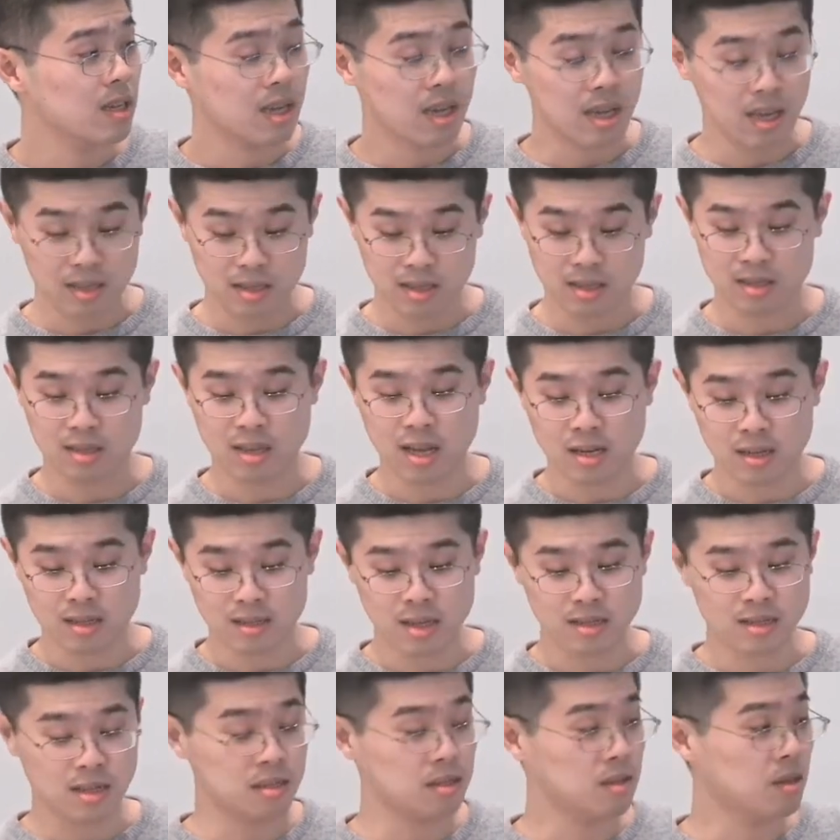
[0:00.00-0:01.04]
And the seller
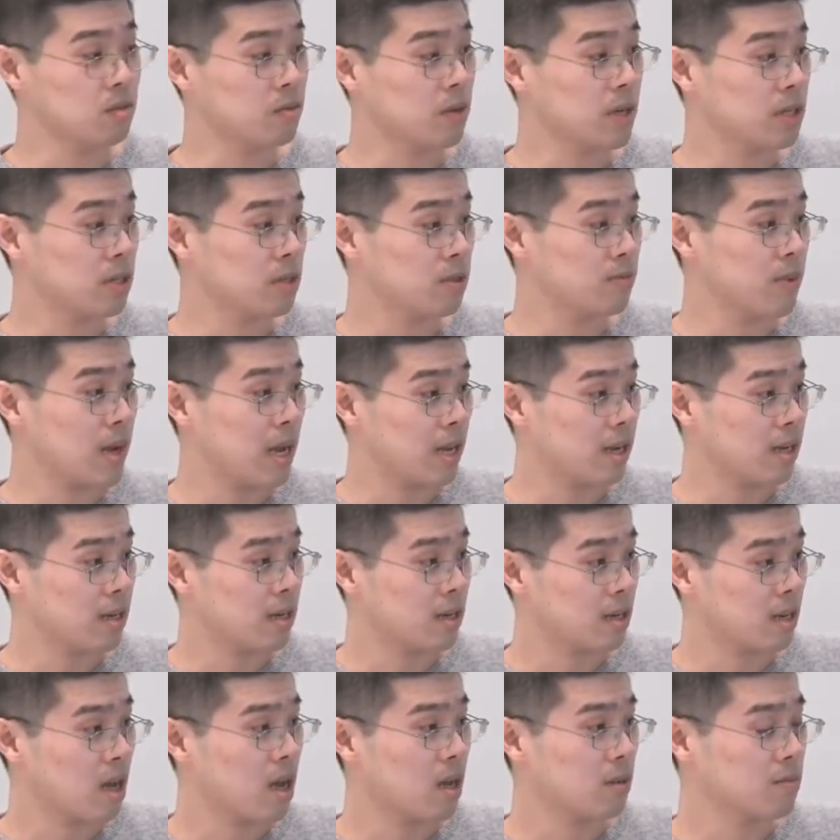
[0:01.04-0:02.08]
doesn't know which
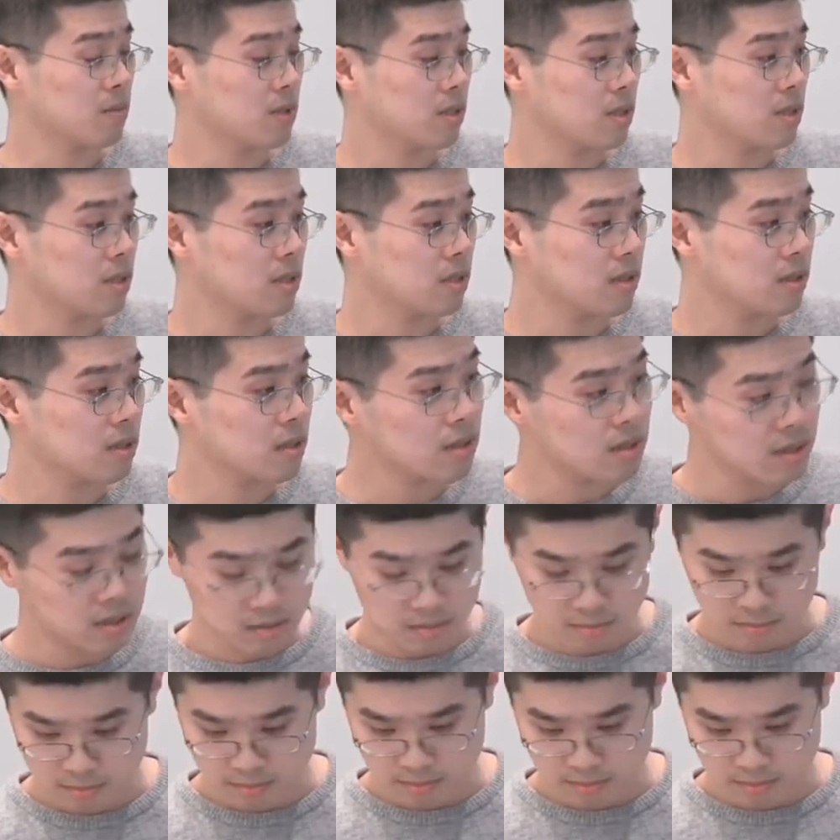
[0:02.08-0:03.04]
buyer comes. Okay?